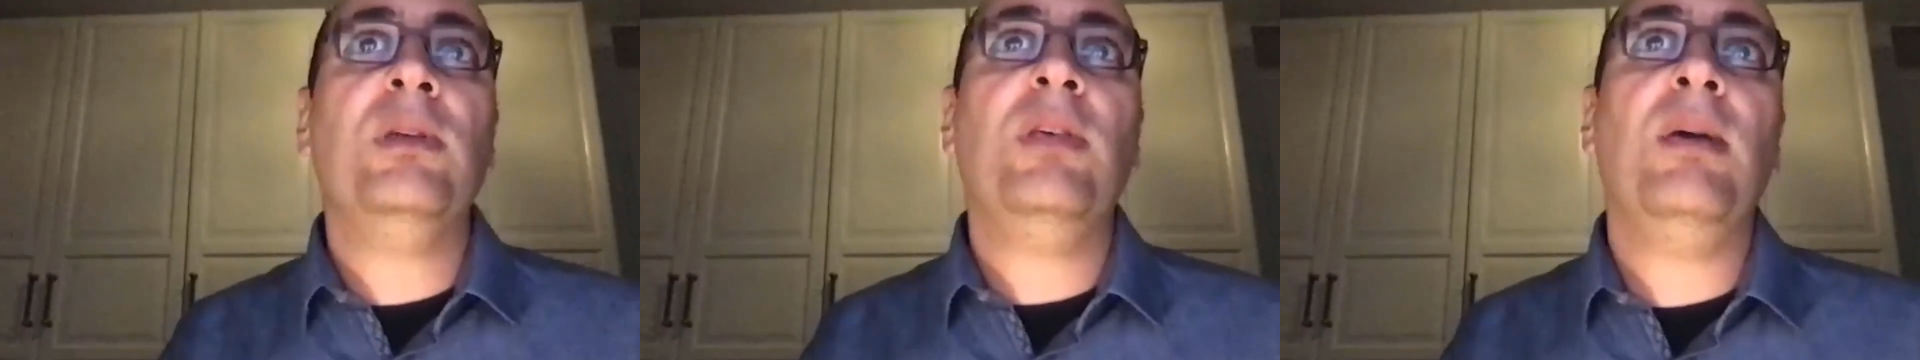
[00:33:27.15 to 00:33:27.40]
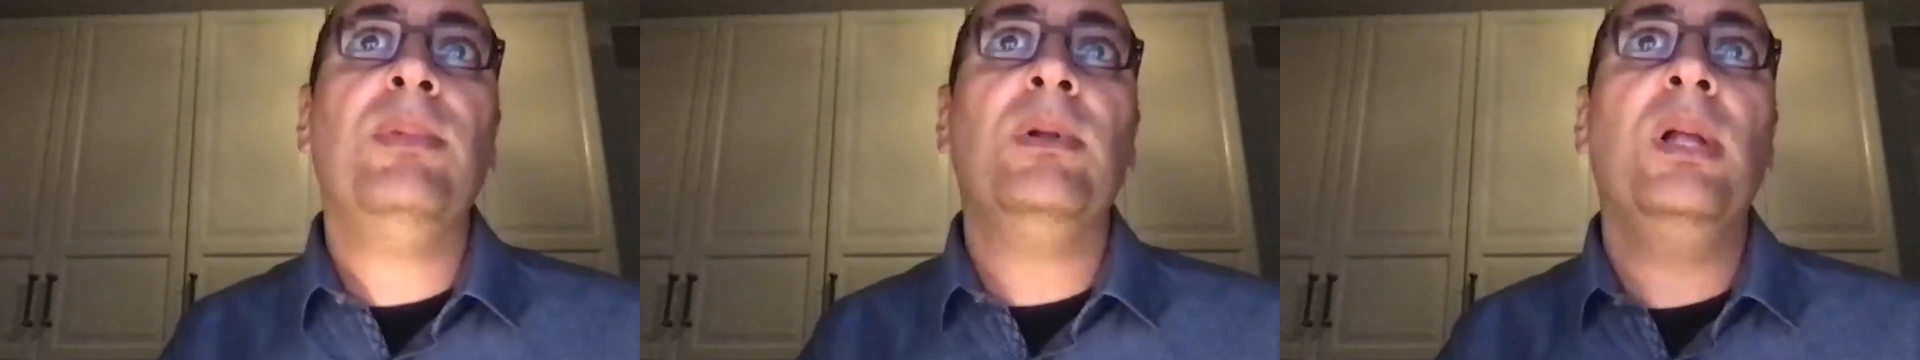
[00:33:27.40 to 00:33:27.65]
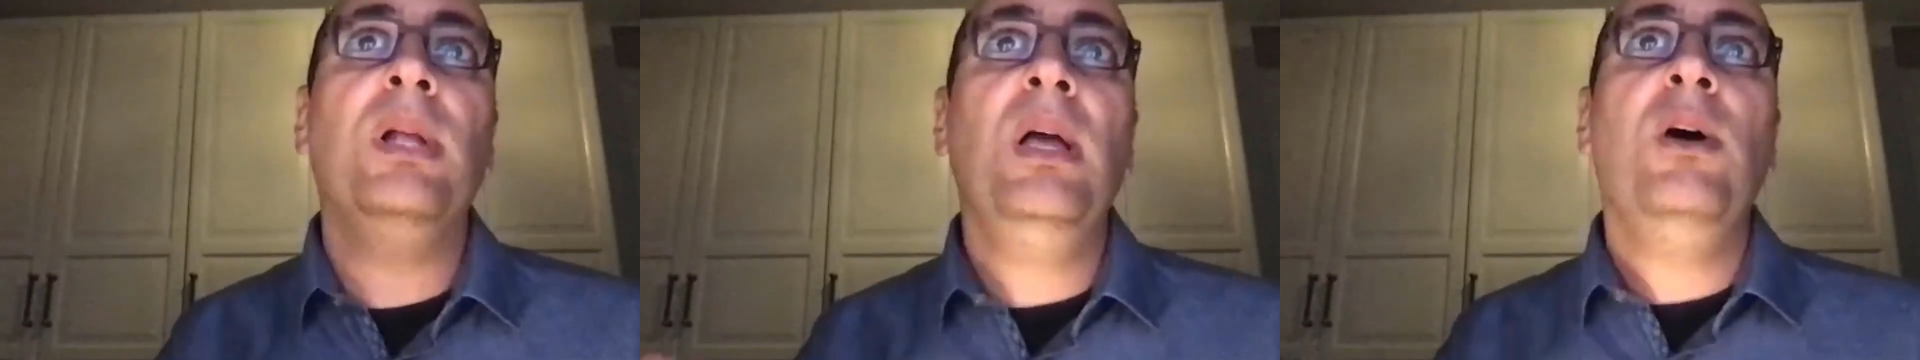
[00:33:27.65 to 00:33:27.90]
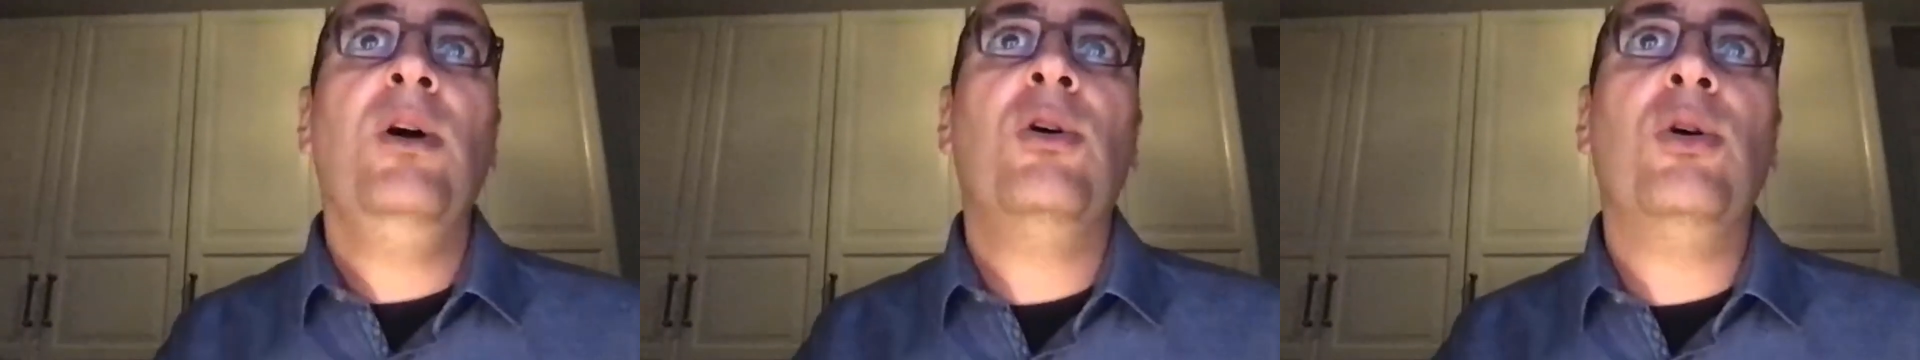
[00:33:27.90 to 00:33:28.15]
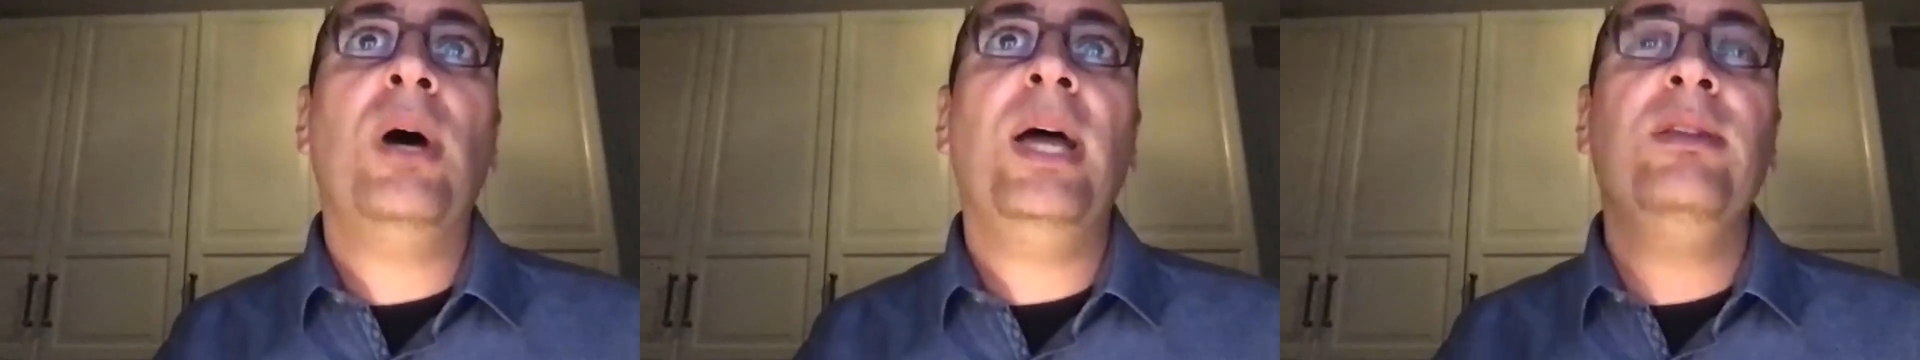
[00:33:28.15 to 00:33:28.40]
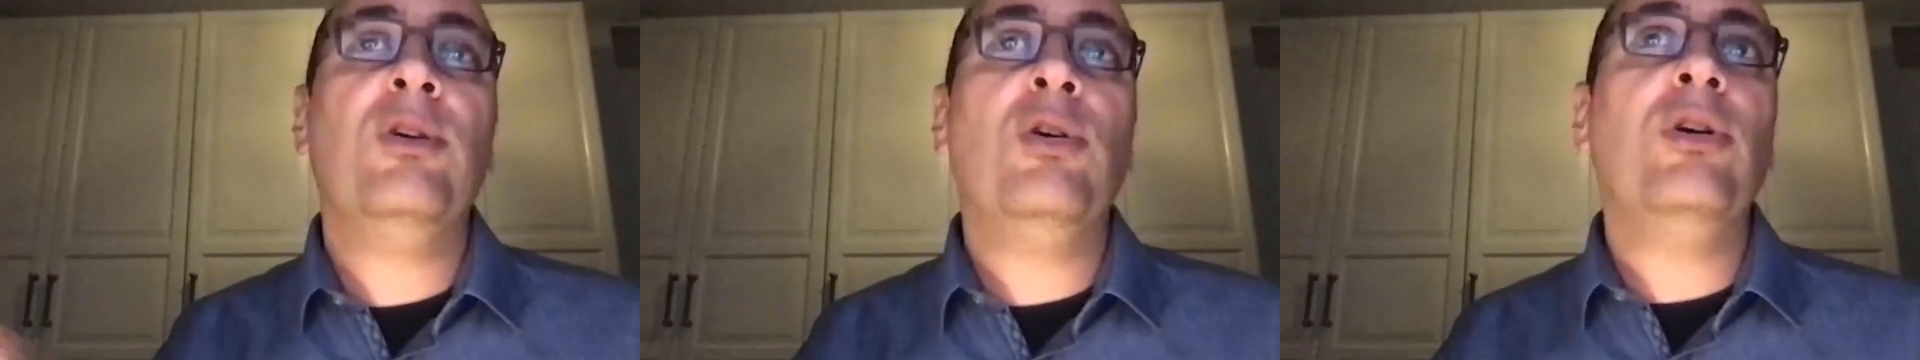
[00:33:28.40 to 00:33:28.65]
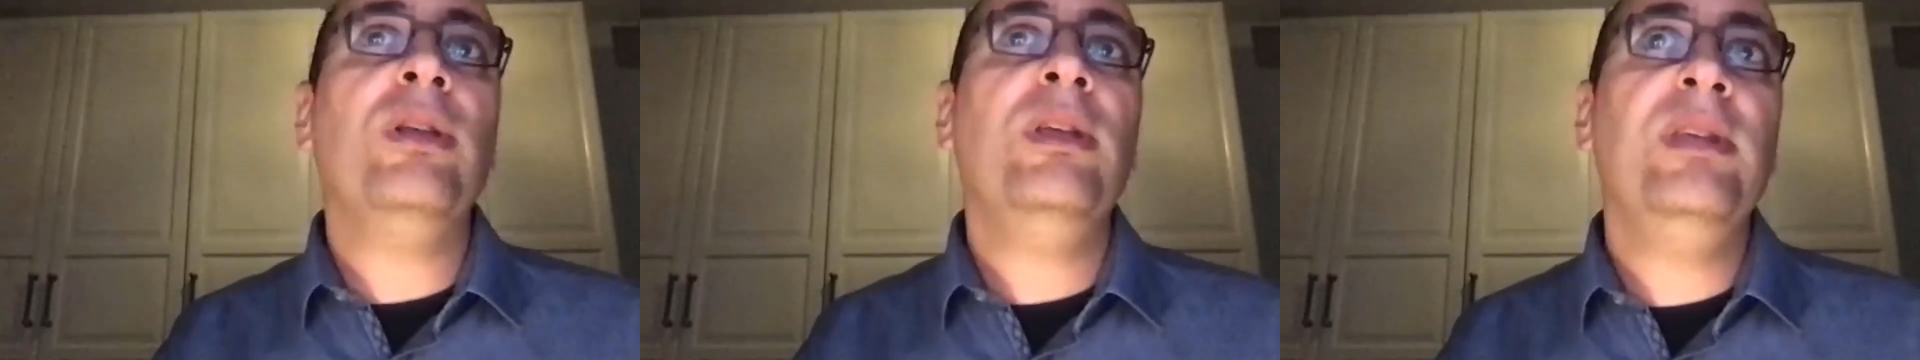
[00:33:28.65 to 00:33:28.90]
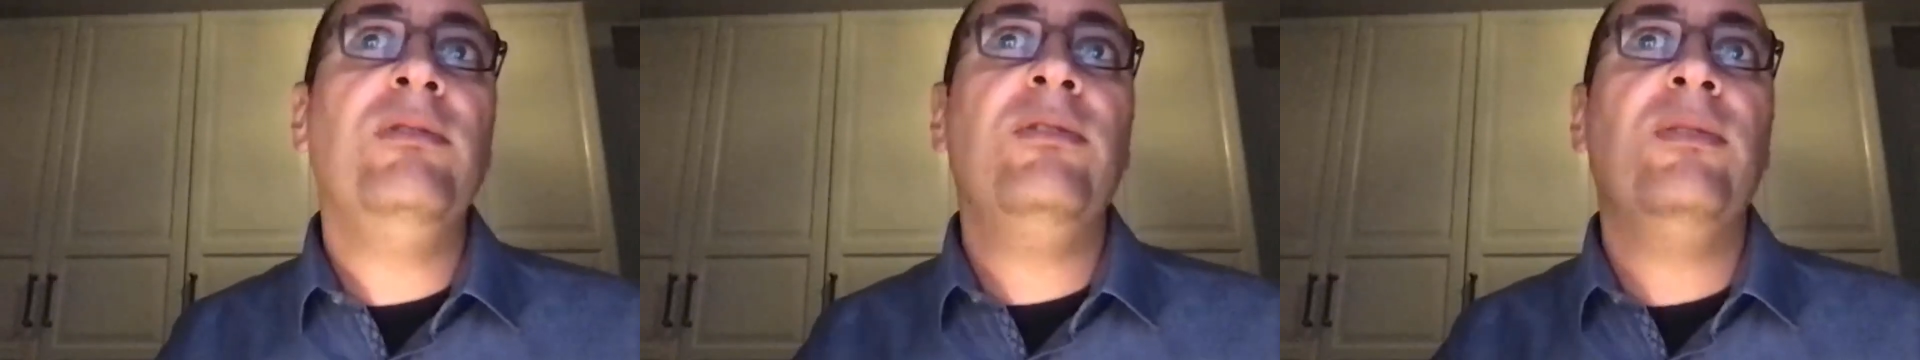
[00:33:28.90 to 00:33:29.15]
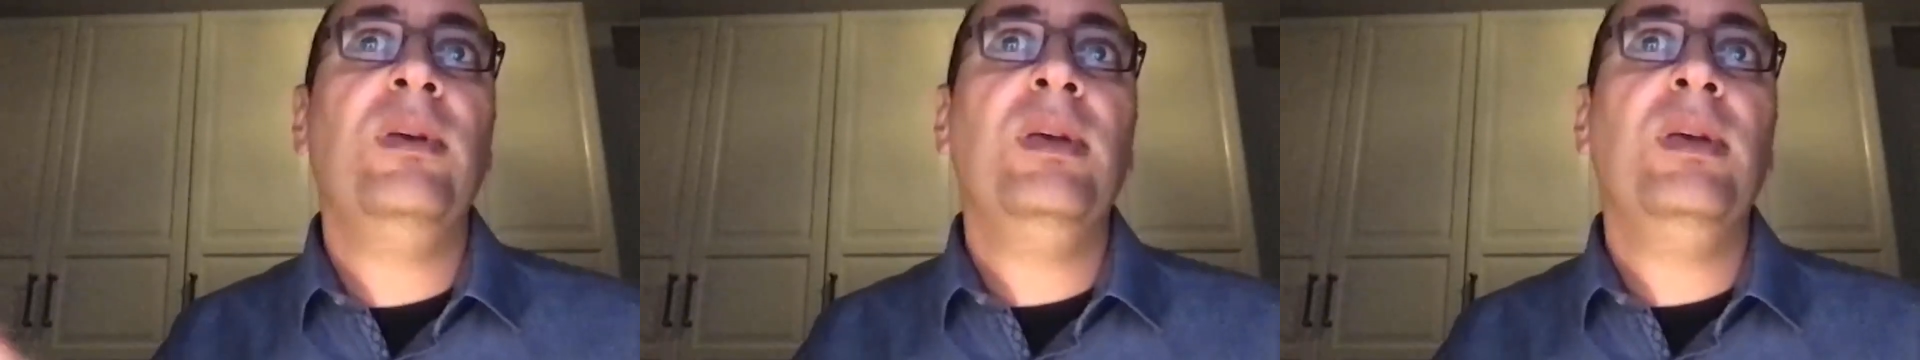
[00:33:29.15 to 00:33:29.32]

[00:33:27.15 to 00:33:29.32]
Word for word: for example, or at the cognitive,